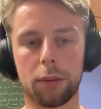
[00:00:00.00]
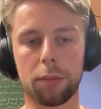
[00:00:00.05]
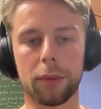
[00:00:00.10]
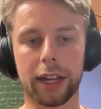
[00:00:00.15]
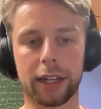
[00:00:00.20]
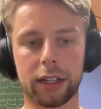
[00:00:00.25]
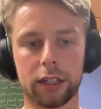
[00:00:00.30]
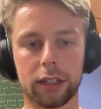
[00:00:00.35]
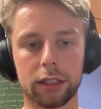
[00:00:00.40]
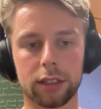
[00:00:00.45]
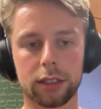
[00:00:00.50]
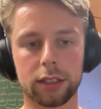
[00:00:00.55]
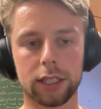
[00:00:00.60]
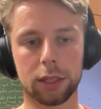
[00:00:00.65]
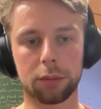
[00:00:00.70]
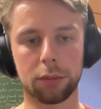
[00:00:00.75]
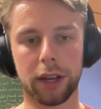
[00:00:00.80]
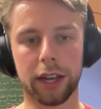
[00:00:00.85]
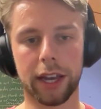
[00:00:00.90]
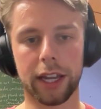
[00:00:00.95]
matter
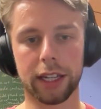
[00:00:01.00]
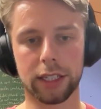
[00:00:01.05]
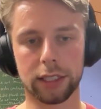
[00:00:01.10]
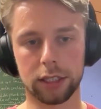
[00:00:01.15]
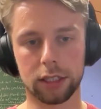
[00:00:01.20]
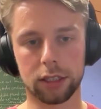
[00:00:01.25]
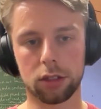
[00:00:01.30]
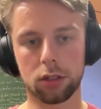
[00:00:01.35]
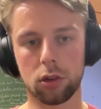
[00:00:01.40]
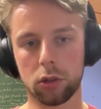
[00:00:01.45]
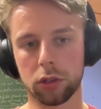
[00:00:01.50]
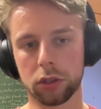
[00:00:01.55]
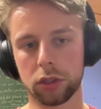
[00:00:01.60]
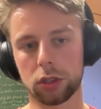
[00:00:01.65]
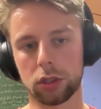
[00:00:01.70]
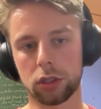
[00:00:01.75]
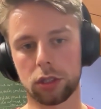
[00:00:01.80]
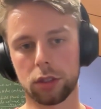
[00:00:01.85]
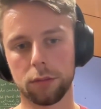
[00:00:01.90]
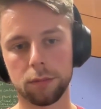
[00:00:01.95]
sigma 8
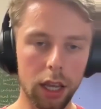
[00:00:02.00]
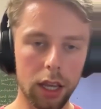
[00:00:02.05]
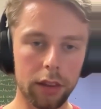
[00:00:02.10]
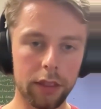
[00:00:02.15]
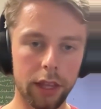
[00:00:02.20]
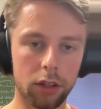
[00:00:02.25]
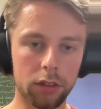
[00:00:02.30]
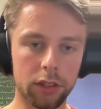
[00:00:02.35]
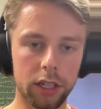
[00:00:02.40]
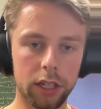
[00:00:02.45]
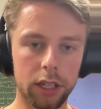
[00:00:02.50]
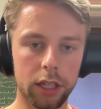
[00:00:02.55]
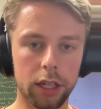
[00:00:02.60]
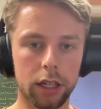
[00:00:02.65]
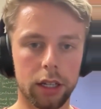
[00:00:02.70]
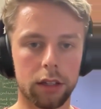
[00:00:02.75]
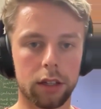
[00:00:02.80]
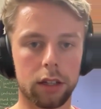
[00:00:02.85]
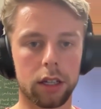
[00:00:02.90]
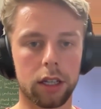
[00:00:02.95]
contour. Now
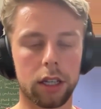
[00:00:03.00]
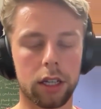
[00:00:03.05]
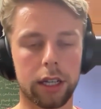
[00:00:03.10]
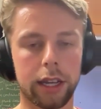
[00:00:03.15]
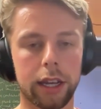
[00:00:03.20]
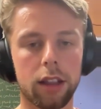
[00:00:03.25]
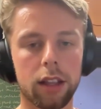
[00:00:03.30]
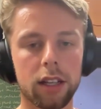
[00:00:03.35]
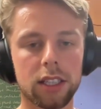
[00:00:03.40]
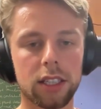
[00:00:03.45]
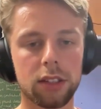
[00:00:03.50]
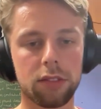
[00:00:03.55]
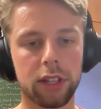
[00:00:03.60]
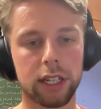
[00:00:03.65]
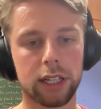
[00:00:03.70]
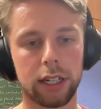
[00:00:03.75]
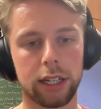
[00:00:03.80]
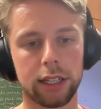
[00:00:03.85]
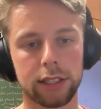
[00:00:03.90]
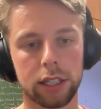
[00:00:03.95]
the Galaxy
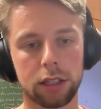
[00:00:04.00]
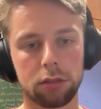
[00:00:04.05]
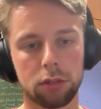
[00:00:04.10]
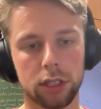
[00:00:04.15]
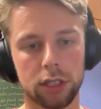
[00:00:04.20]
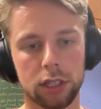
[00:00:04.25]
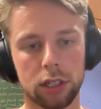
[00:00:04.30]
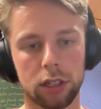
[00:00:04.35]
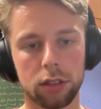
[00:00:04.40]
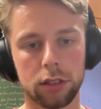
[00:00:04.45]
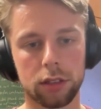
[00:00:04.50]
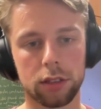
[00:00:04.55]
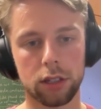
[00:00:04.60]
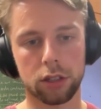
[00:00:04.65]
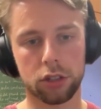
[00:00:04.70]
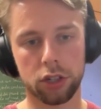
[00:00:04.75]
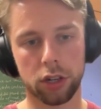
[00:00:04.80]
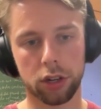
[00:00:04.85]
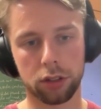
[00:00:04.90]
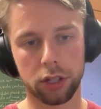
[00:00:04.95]
Week lensing results are
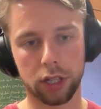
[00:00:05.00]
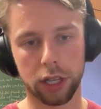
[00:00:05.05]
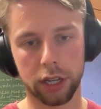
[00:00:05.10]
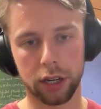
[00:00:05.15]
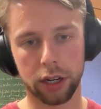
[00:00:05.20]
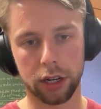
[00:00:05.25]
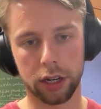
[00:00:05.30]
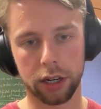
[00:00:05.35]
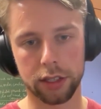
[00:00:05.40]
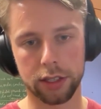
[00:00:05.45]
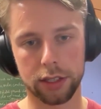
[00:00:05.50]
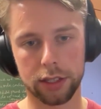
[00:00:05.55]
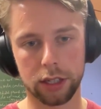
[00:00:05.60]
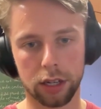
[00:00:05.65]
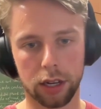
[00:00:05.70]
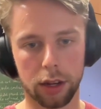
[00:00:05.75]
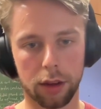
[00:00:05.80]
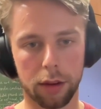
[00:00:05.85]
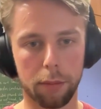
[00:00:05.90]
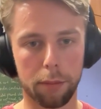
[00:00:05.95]
shown here as
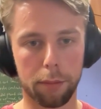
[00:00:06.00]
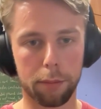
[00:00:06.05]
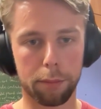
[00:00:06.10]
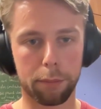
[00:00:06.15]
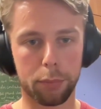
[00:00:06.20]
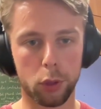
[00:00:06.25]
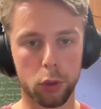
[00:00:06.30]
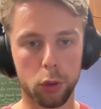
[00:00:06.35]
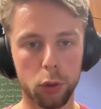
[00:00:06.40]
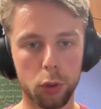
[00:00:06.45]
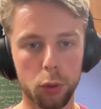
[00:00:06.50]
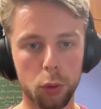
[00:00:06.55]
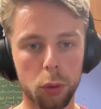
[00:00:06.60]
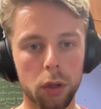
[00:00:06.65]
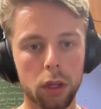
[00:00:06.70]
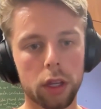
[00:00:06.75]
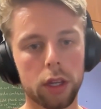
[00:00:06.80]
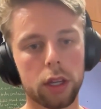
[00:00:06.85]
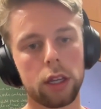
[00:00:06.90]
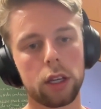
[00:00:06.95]
blue
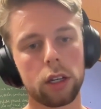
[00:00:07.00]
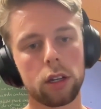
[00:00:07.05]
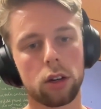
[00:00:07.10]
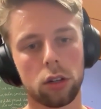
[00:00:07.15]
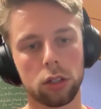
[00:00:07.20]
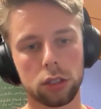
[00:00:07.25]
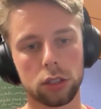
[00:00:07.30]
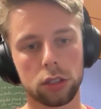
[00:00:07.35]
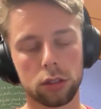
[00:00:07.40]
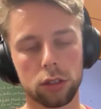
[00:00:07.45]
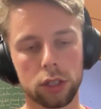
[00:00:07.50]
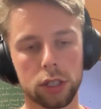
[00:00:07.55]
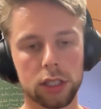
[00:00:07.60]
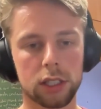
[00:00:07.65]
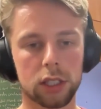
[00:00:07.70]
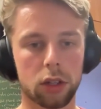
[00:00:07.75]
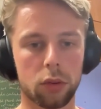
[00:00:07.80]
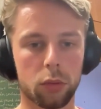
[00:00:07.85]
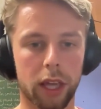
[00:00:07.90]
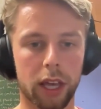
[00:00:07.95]
contours.
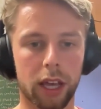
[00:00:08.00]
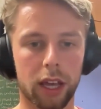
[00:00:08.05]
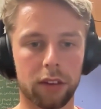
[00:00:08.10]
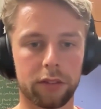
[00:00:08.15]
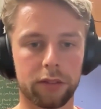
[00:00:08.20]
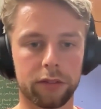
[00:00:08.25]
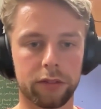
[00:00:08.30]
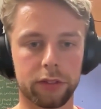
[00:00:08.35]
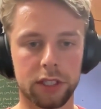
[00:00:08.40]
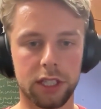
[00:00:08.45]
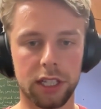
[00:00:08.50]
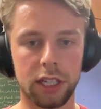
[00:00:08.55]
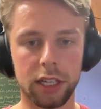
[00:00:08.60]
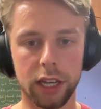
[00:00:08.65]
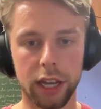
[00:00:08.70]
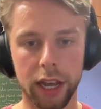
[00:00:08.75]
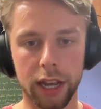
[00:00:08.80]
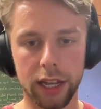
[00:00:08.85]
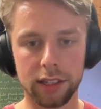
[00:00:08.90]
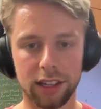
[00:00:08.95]
So we have
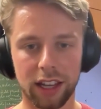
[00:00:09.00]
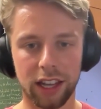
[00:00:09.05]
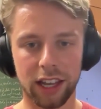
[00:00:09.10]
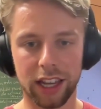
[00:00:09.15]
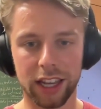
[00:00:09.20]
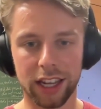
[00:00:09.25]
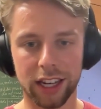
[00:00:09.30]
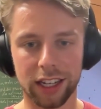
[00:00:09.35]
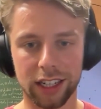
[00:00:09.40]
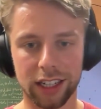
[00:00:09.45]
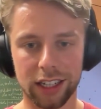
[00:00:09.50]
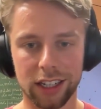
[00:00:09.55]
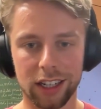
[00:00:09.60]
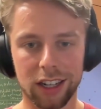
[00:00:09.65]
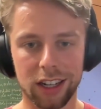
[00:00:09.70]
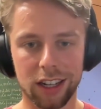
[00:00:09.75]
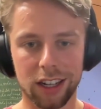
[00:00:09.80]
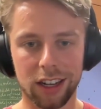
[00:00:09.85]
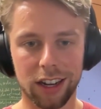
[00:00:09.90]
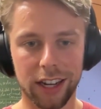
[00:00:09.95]
DES in
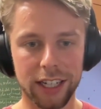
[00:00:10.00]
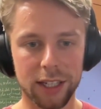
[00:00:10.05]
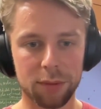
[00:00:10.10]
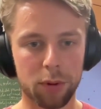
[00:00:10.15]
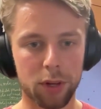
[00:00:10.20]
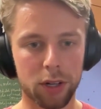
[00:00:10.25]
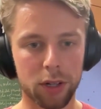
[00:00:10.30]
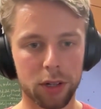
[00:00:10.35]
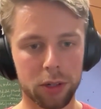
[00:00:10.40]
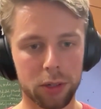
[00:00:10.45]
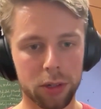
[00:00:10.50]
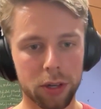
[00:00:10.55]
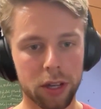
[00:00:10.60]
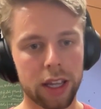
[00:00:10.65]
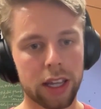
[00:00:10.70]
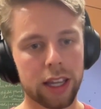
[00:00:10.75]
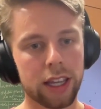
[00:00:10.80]
light blue,